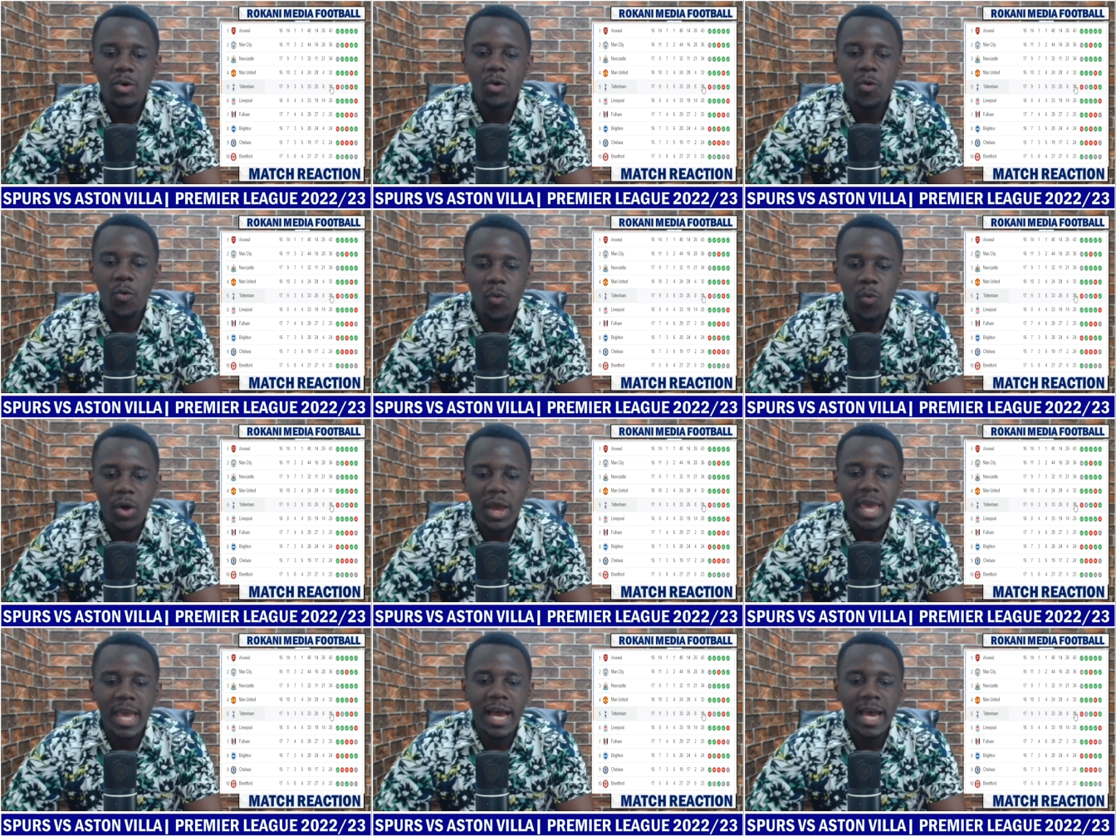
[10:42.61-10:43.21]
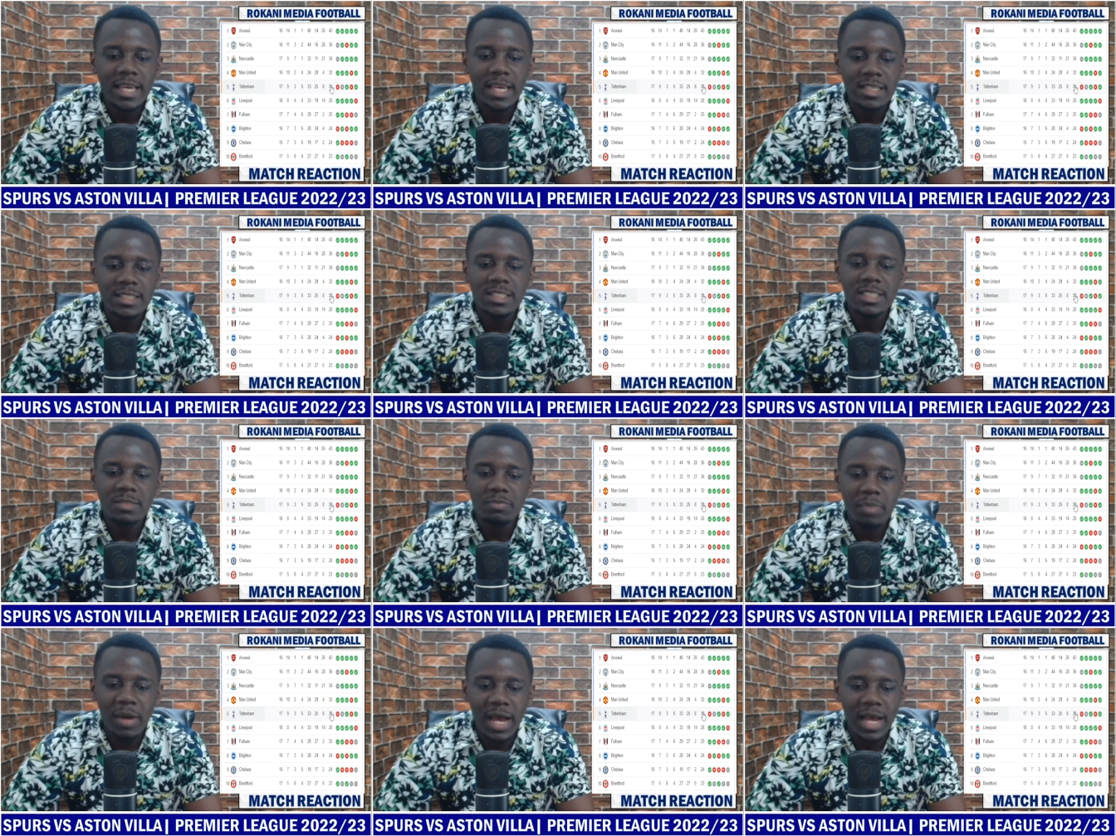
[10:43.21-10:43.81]
Where is
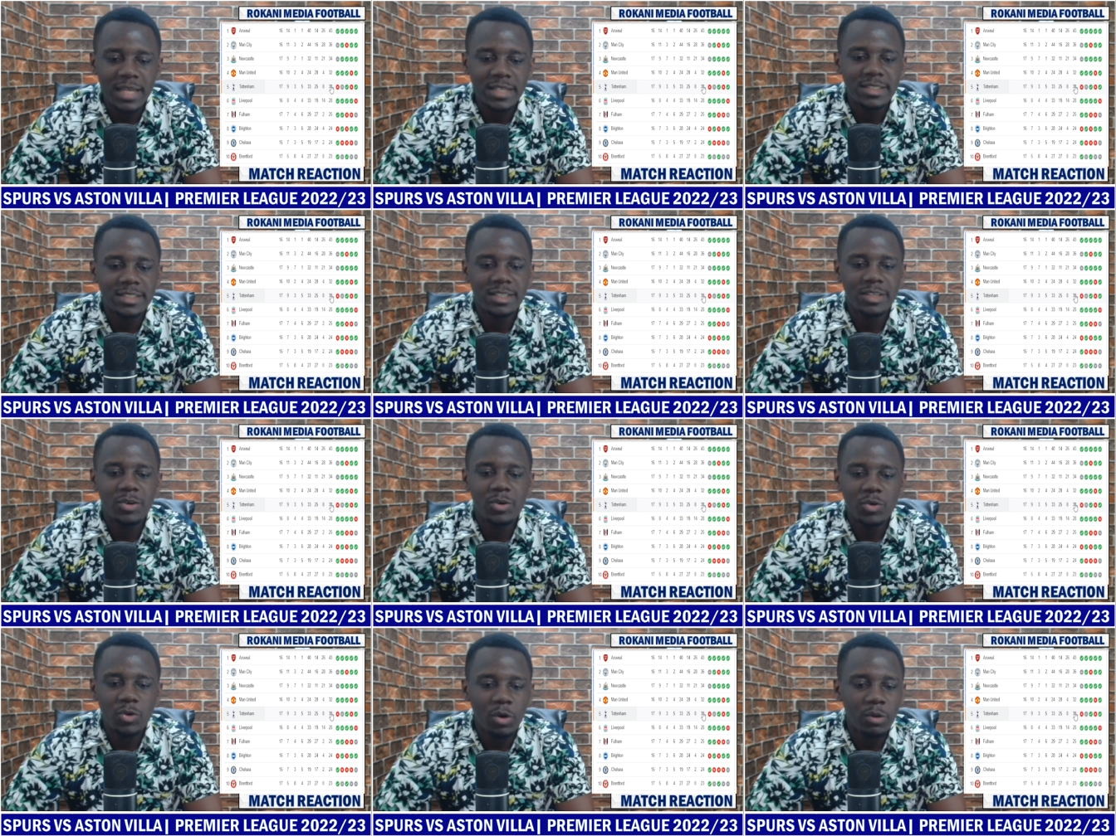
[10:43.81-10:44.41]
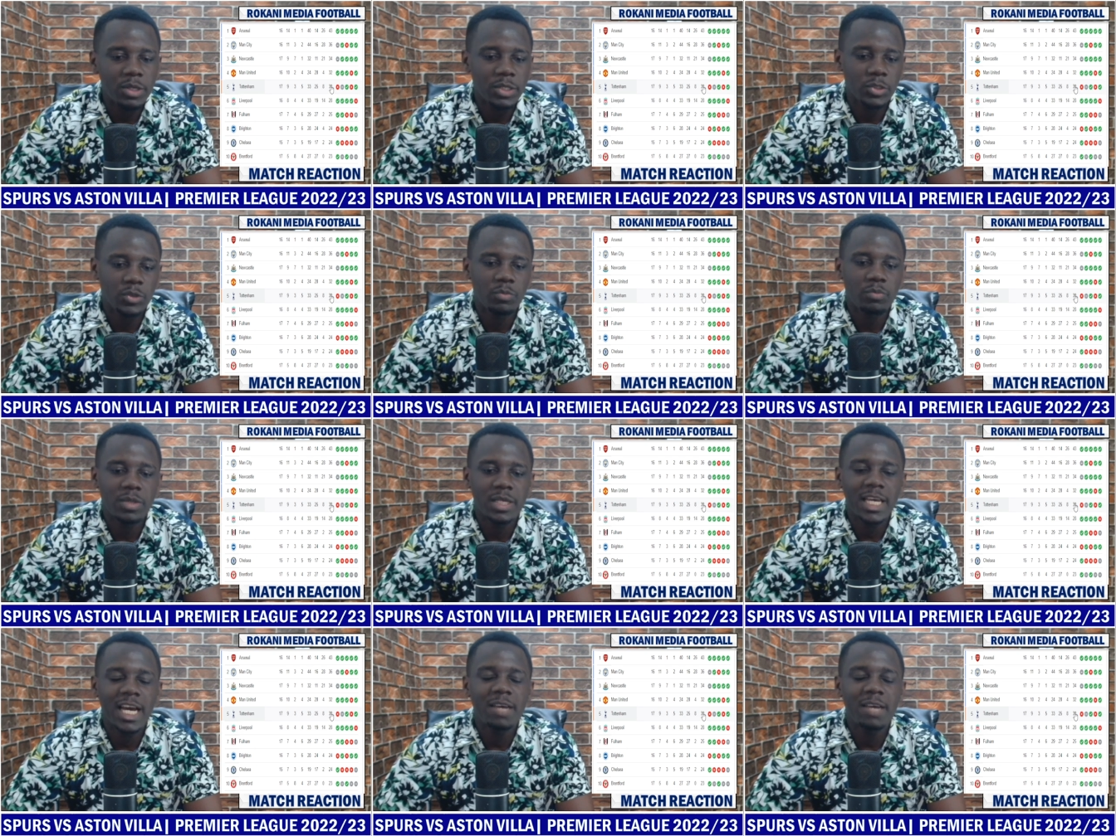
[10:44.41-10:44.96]
Spurs going to be?